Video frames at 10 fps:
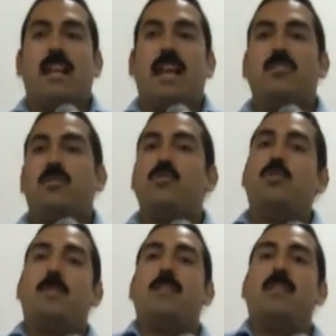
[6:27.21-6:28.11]
and so you
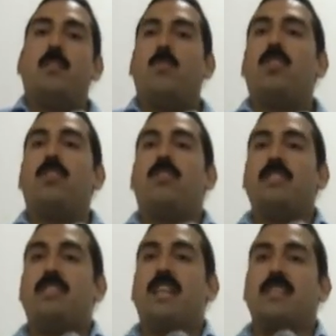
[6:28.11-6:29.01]
could be the
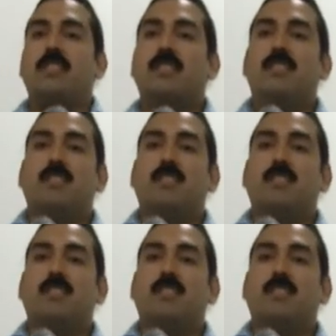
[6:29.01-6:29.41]
132nd.